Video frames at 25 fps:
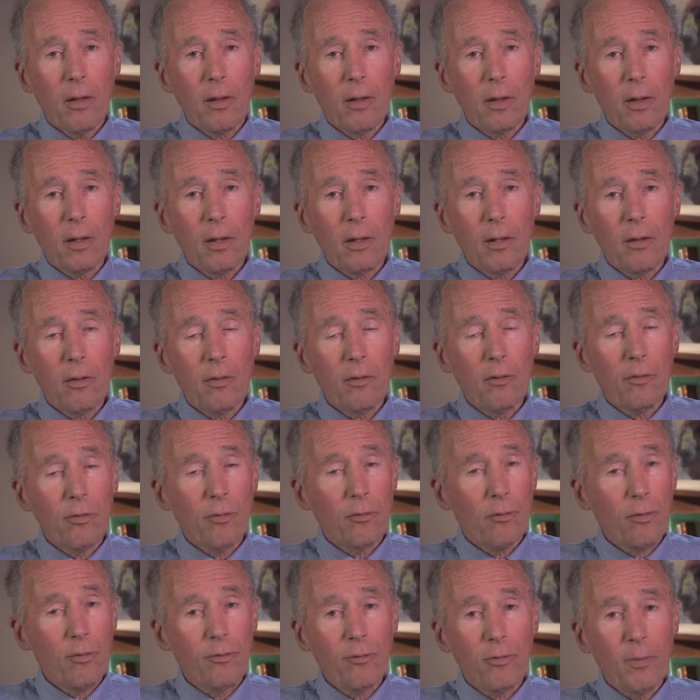The
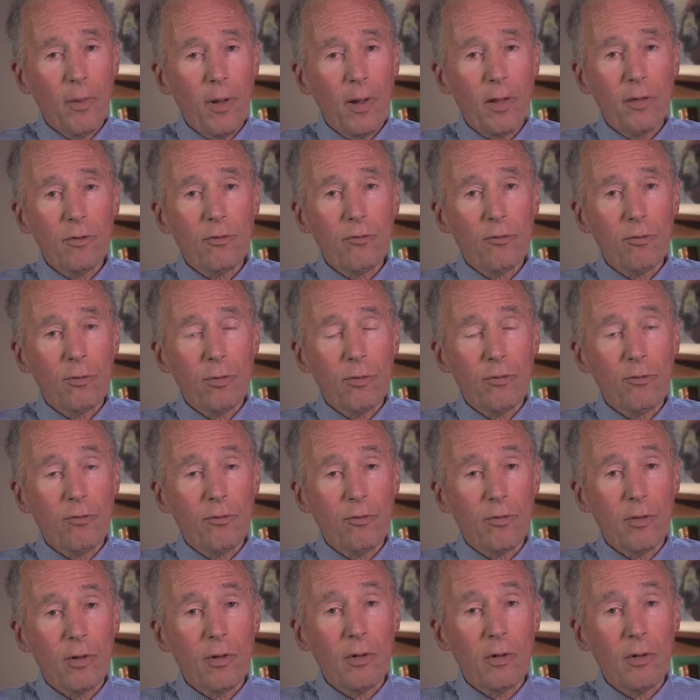response was